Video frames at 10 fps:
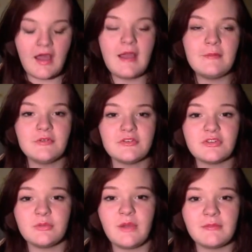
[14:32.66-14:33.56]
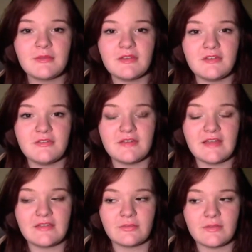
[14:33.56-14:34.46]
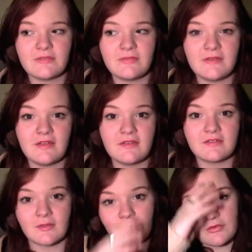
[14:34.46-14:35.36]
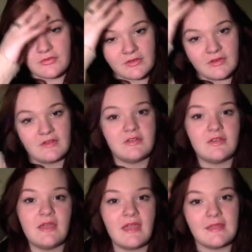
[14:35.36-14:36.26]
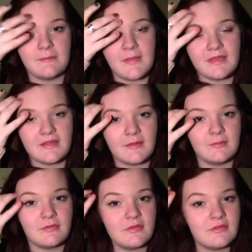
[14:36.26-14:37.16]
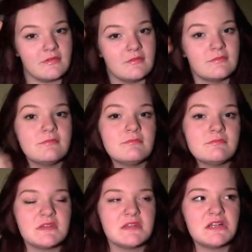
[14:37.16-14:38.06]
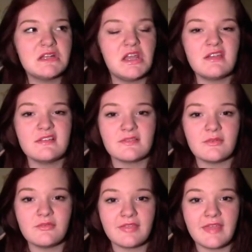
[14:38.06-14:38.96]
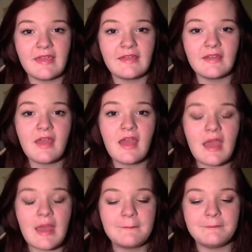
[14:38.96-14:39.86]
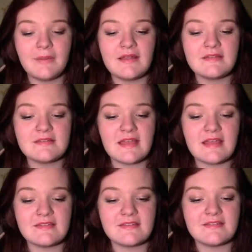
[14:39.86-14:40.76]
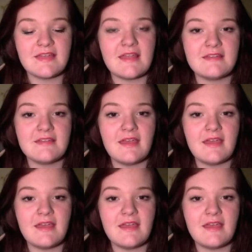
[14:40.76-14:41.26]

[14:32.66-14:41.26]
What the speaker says: I'm not sure what I'm going to do for next week's video, because I was going to do a makeup look sort of thing, but as I said,